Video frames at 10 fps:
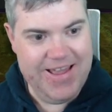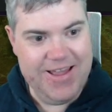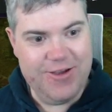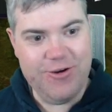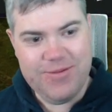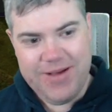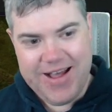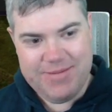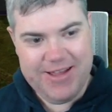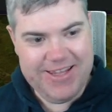Core
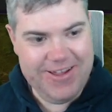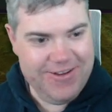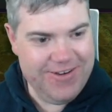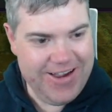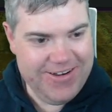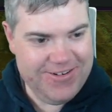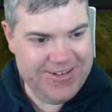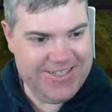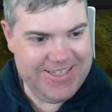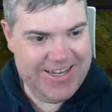Bob, hello, how are you doing
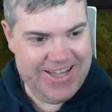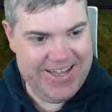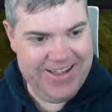today?